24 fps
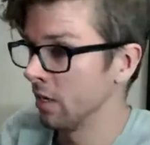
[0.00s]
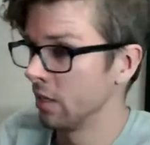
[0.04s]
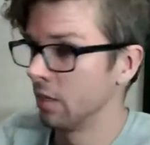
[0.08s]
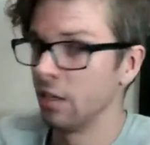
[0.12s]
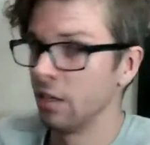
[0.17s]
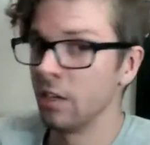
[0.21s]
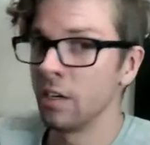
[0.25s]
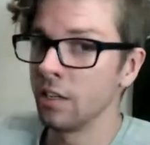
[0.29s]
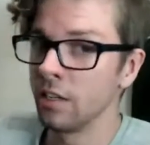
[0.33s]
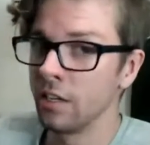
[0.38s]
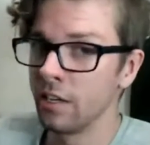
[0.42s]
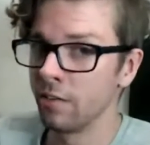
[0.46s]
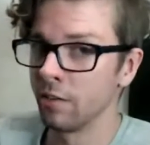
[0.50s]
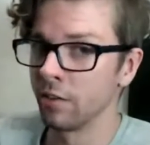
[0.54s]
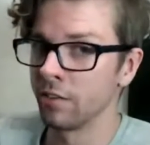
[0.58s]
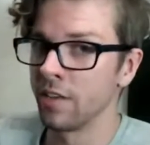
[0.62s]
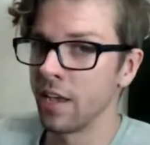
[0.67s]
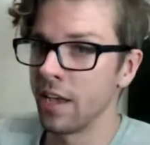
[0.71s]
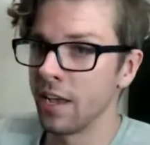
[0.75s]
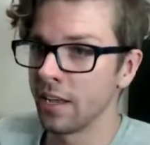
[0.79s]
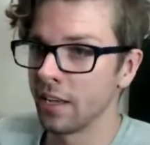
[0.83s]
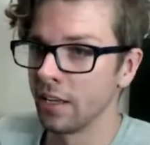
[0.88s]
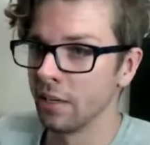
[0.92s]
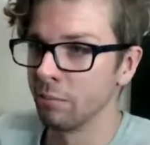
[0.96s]
You can leave or
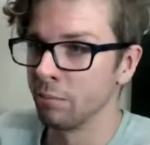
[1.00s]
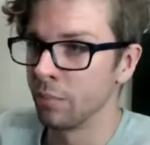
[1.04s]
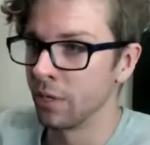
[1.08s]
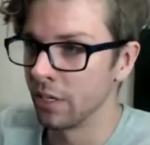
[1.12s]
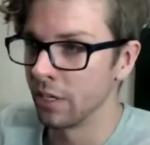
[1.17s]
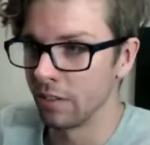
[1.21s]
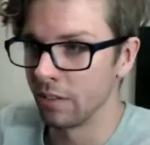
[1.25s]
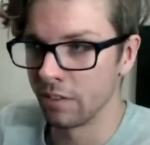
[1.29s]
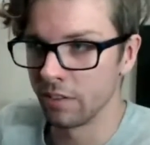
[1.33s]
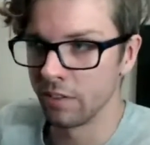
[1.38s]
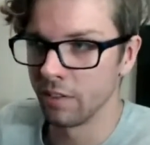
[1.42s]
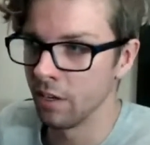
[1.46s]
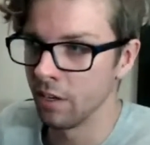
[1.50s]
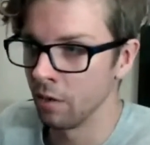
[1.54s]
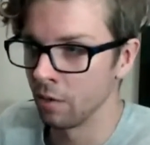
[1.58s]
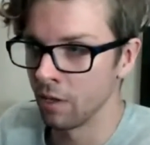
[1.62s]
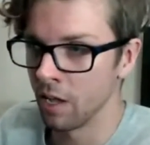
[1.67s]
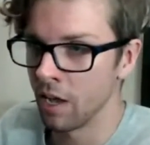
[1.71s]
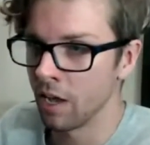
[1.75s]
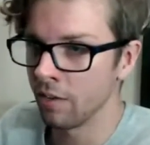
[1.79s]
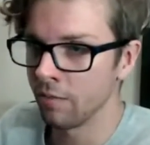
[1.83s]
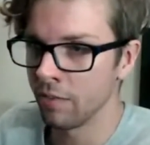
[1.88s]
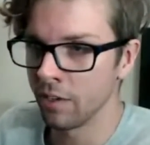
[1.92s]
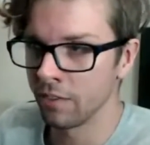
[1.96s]
take it, but a
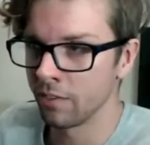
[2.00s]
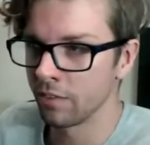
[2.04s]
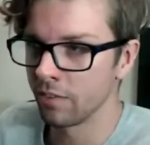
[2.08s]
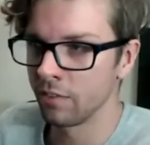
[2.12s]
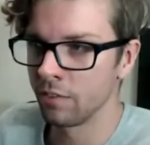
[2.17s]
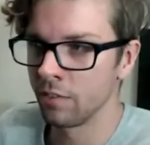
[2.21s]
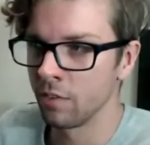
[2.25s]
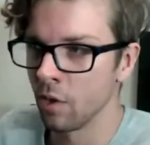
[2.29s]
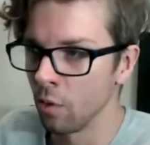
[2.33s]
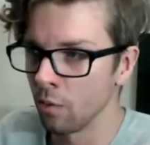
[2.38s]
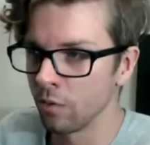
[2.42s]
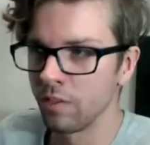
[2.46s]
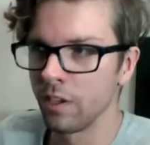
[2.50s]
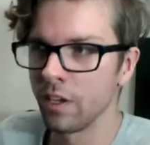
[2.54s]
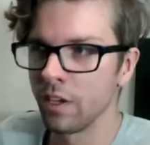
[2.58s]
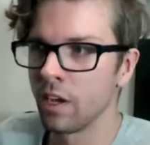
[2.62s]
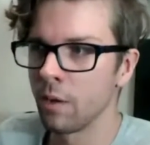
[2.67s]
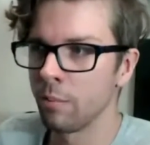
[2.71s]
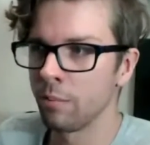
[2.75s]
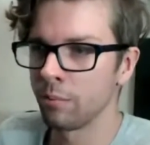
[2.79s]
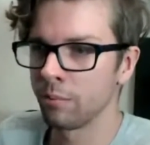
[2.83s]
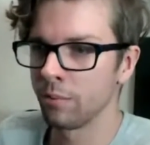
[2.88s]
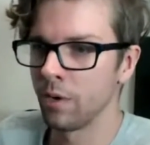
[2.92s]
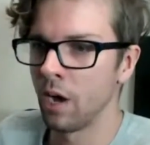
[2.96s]
lot of us don't take
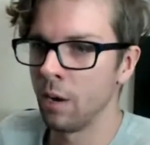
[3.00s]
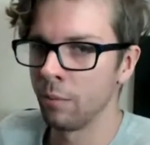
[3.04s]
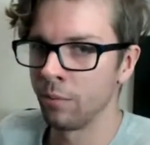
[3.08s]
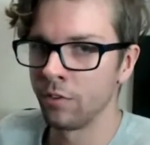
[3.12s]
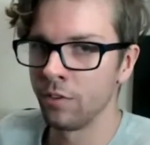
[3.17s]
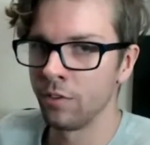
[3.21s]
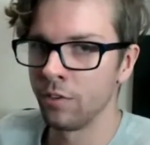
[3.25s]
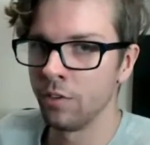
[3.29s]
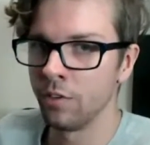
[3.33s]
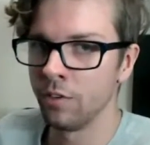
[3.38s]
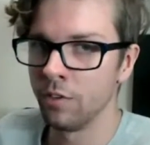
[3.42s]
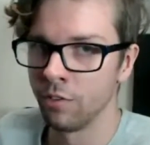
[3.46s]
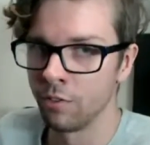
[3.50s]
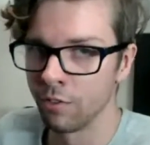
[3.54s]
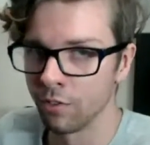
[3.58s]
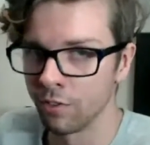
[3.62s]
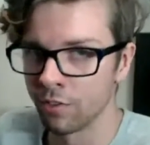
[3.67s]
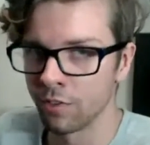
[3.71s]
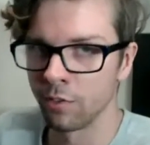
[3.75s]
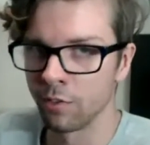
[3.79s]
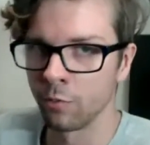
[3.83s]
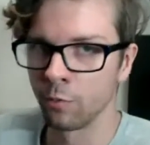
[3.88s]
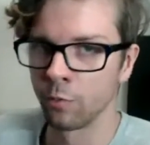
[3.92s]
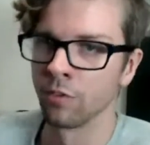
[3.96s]
up opportunities
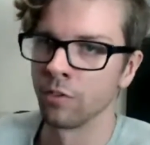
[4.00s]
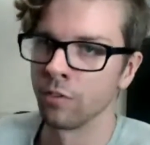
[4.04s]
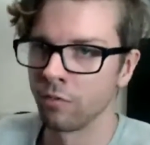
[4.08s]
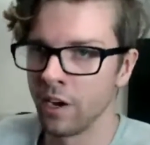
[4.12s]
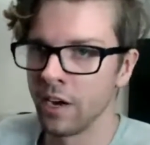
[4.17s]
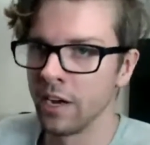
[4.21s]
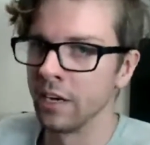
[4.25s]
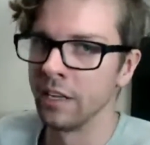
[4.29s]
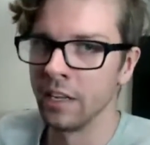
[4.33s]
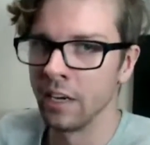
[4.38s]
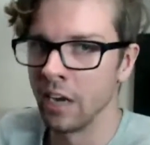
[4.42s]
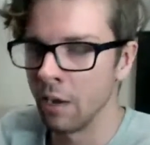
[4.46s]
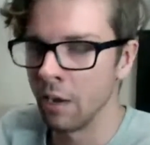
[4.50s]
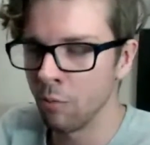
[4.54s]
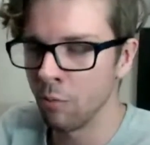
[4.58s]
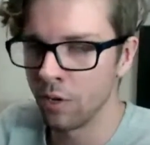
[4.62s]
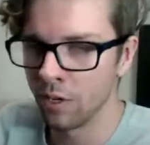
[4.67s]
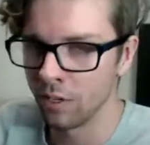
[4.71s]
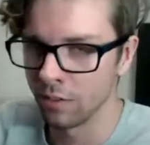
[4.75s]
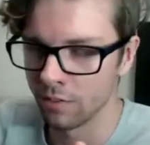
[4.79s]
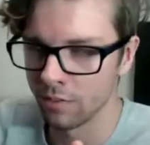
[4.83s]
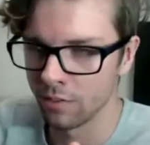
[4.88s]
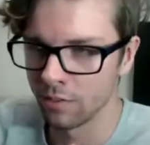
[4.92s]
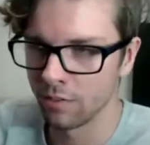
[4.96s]
just because we're afraid. And I
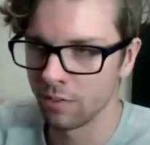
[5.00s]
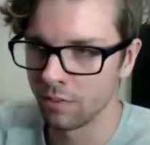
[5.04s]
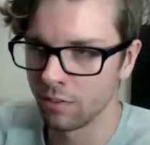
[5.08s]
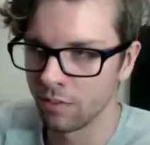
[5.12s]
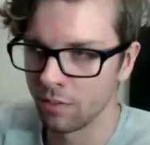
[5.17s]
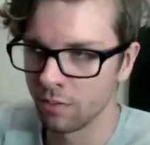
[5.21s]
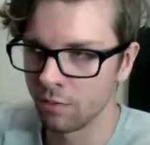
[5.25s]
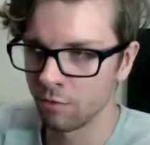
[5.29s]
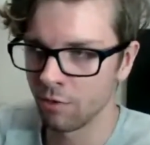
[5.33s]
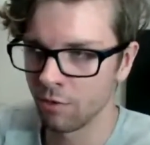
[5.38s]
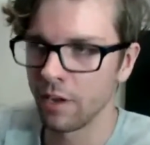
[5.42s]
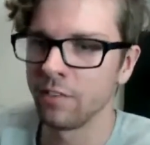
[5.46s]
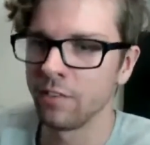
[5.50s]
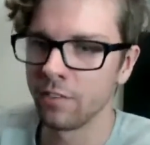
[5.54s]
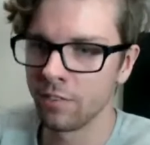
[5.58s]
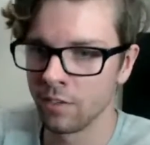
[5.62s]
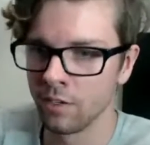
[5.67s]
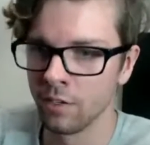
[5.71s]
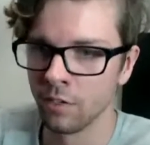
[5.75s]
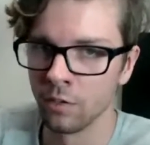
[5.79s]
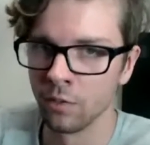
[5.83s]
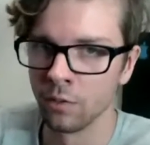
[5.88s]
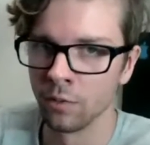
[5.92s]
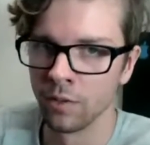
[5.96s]
want to stress
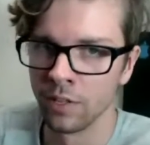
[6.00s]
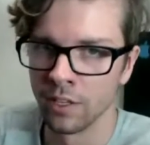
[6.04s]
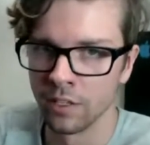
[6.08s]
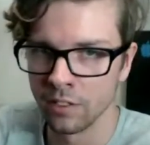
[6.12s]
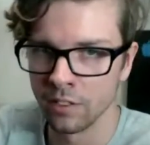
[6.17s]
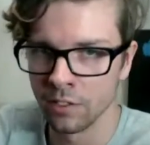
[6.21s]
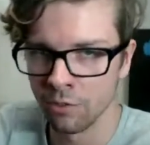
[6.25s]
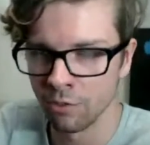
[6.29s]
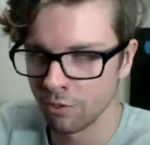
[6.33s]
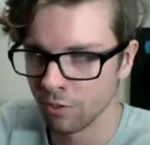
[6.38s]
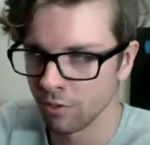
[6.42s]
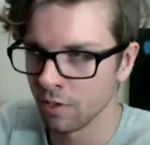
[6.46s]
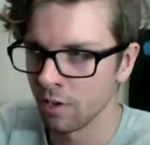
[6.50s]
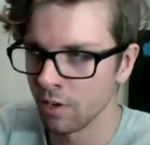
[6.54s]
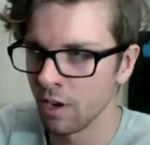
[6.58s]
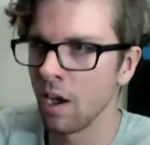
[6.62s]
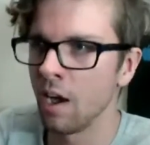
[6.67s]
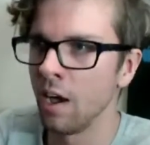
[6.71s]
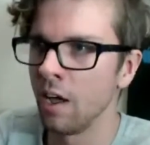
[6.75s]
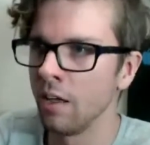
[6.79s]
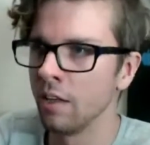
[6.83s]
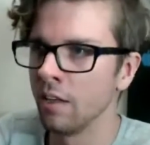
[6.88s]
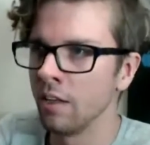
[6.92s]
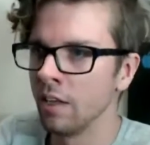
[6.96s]
to you that you should
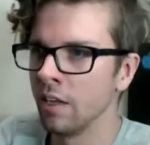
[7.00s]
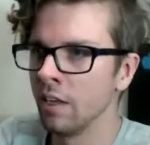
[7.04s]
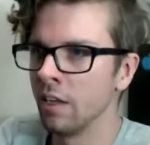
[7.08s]
not